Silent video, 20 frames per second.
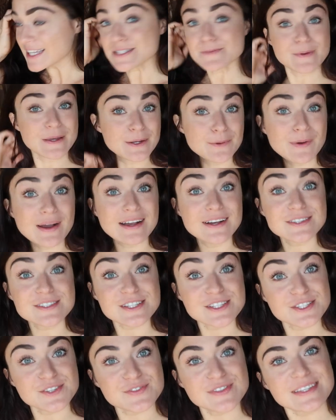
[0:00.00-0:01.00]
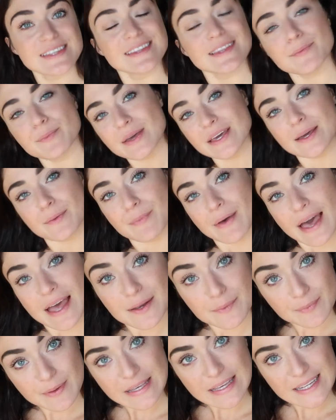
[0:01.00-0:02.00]
It's been a while since you've seen the pig
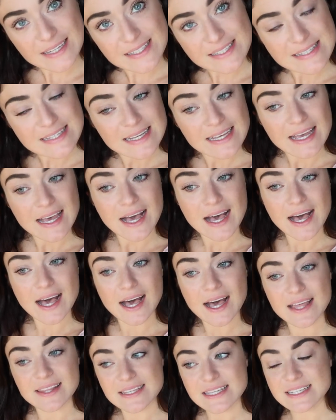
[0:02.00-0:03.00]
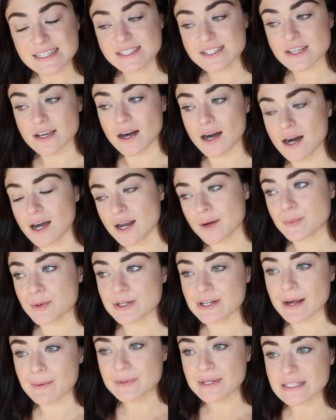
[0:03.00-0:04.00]
pen pigs. These are
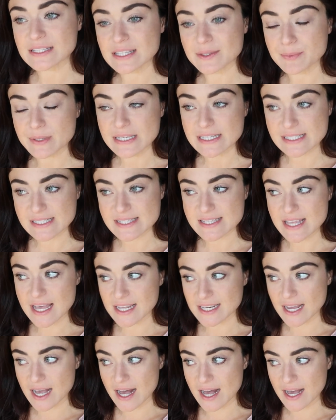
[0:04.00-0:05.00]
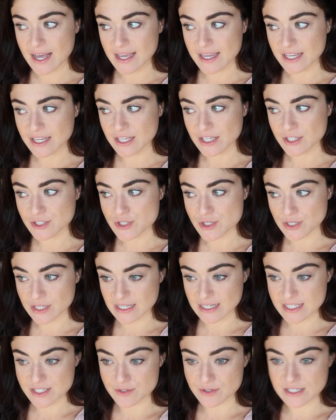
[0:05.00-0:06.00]
predominantly pigs that I took
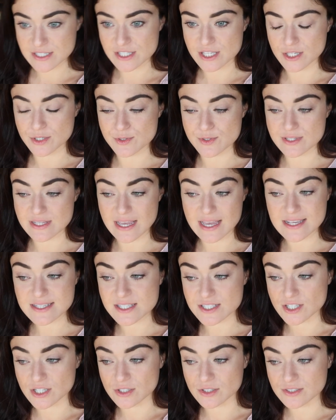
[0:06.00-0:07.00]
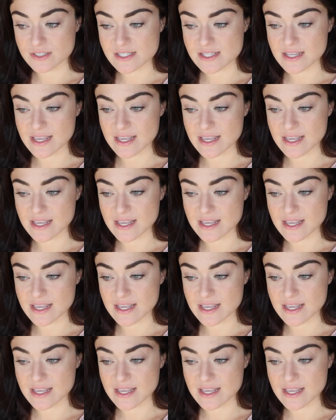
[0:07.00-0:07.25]
in as rescues as adults.